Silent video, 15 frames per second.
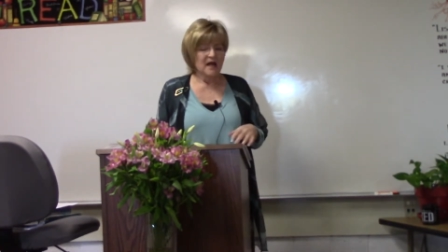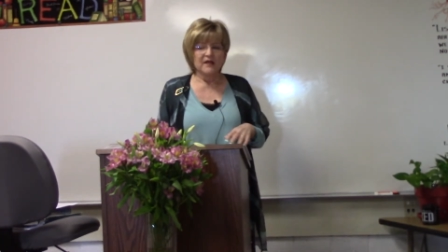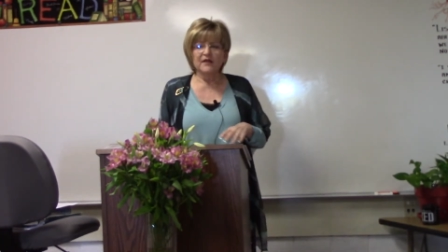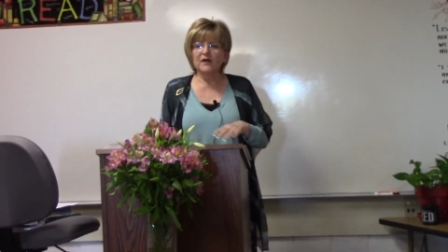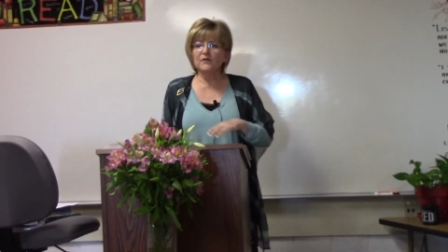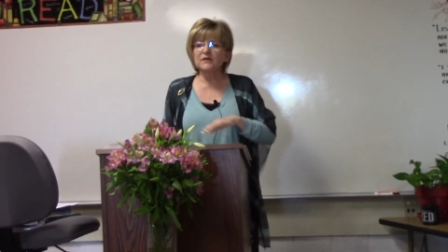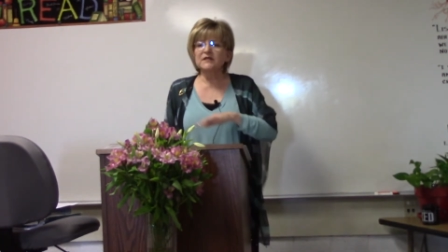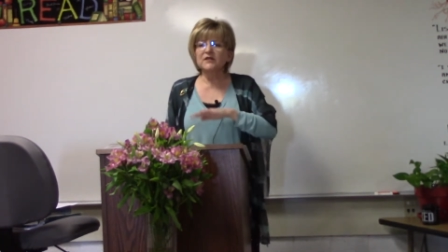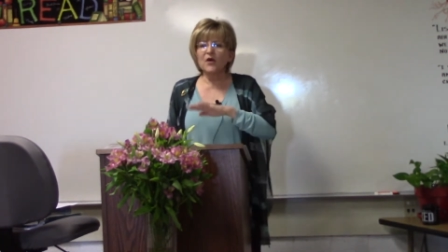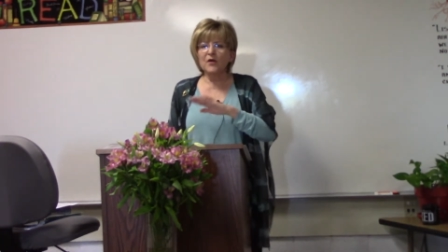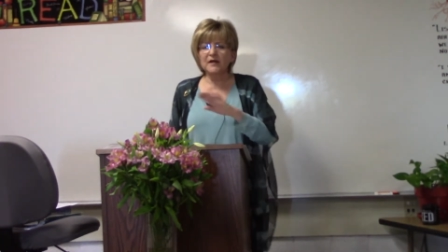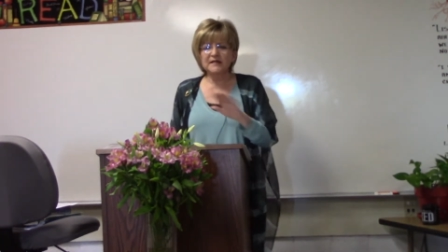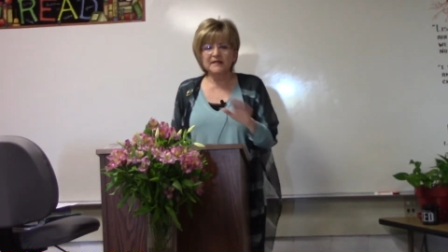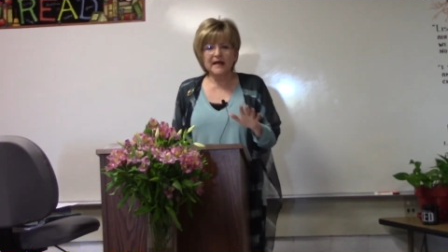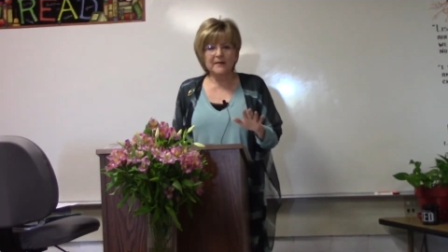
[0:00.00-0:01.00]
There was no
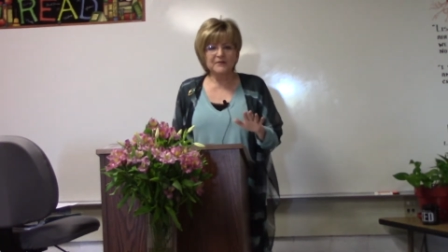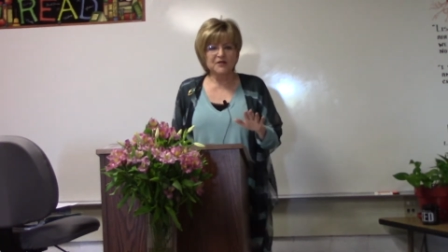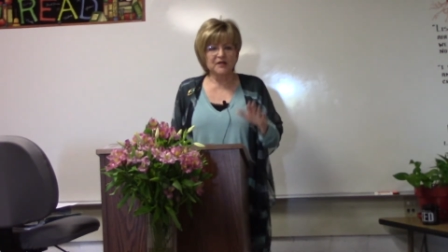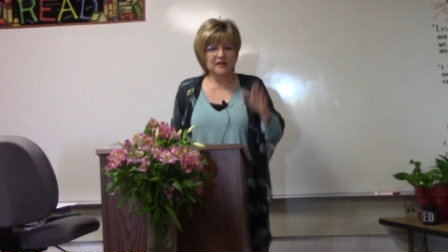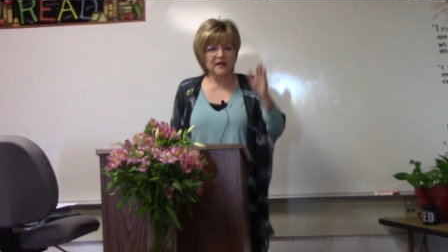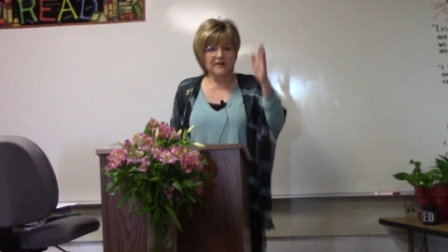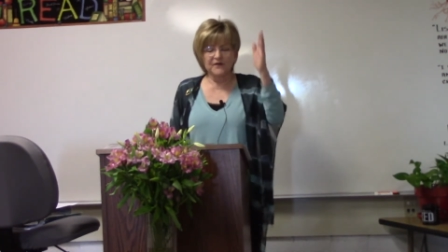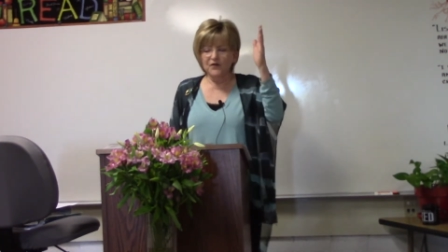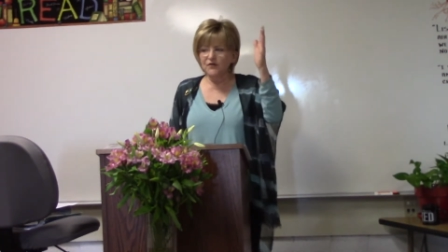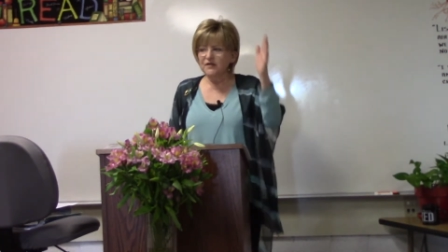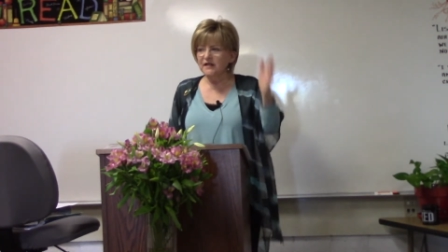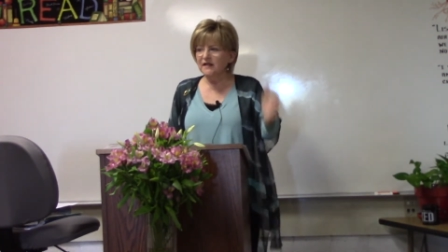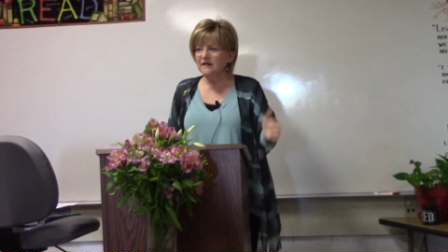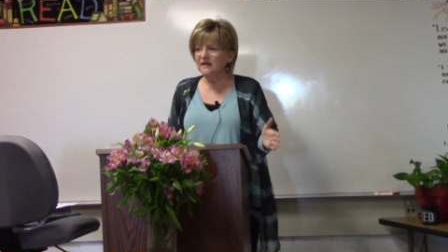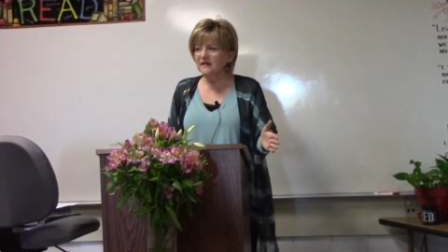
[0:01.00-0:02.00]
exception. If you
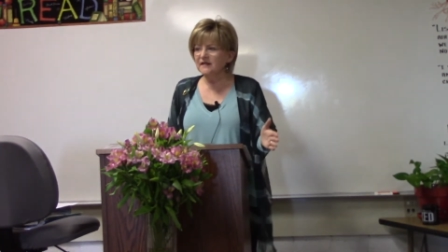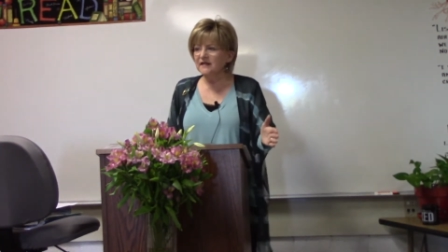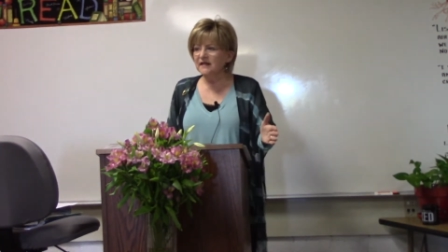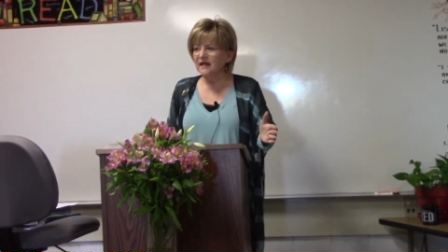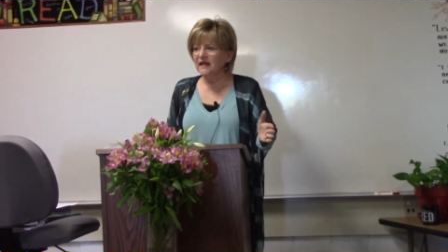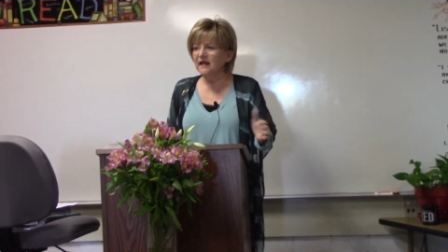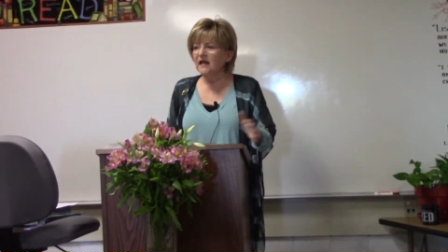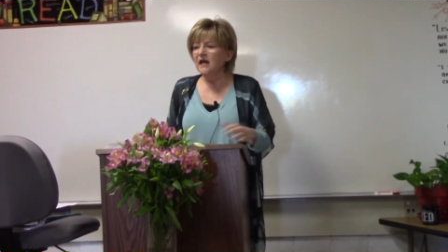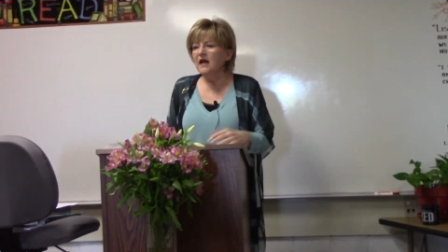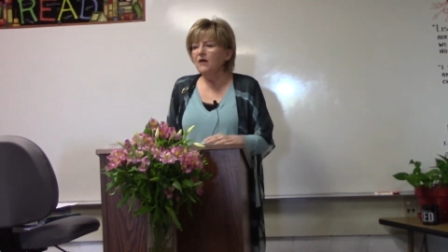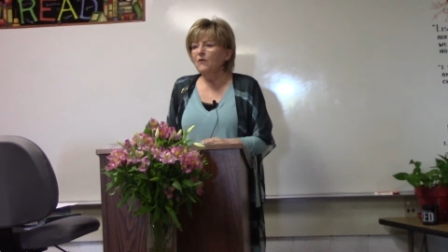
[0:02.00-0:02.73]
did this thing,